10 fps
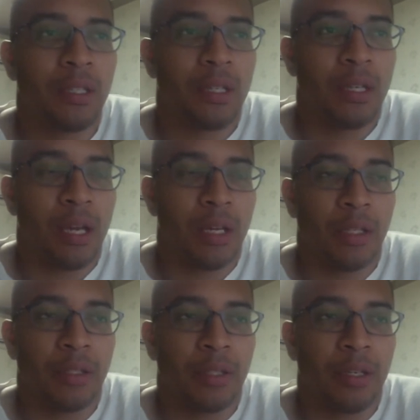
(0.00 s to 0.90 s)
I
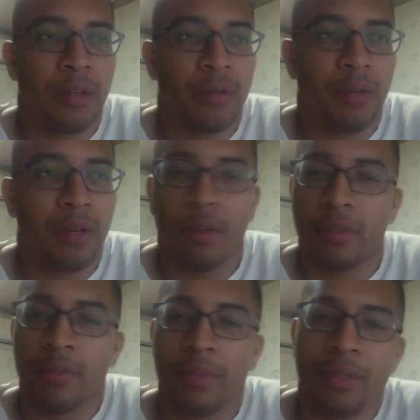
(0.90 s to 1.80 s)
guess what I'll
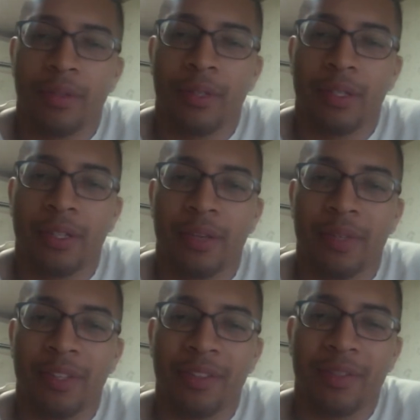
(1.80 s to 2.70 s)
also be doing is I'll
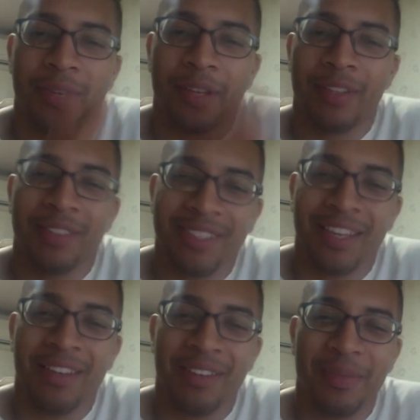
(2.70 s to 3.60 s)
be using my
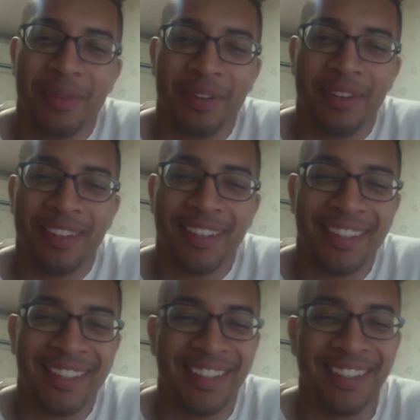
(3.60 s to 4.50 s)
second computer
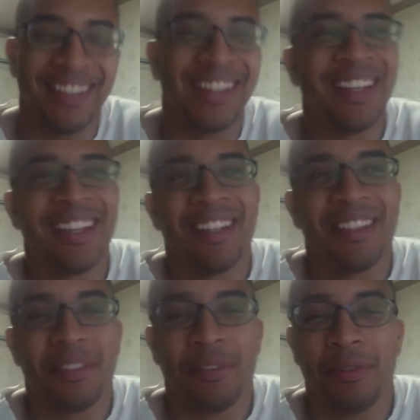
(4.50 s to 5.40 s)

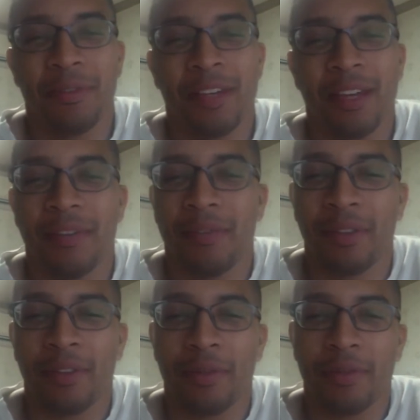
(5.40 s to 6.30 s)
to kind of
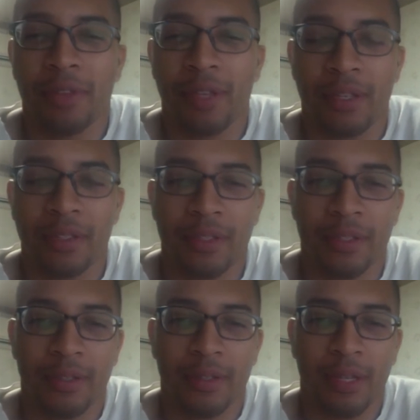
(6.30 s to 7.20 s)
look through things
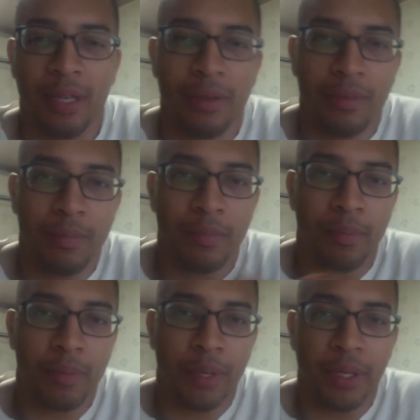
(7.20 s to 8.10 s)
and
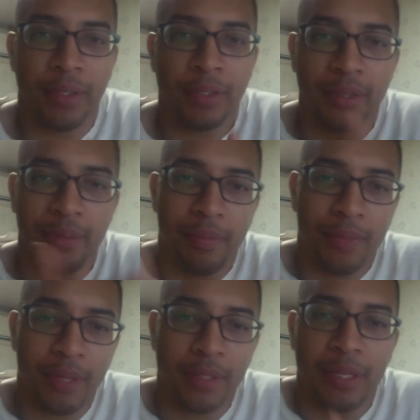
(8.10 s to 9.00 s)
bring some
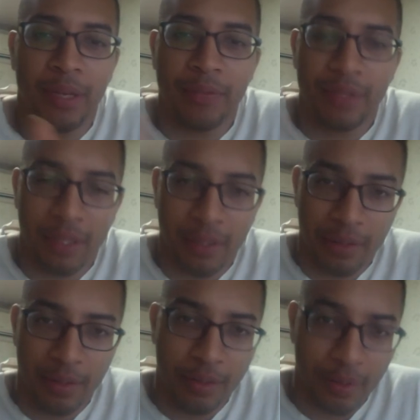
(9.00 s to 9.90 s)
things that I've
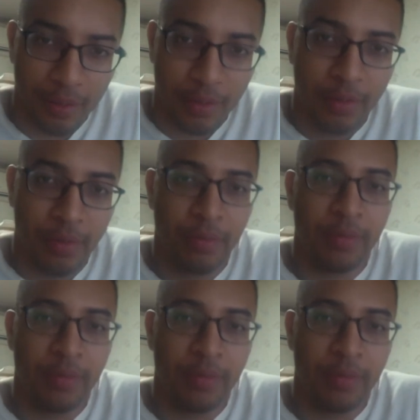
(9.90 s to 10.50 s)
seen to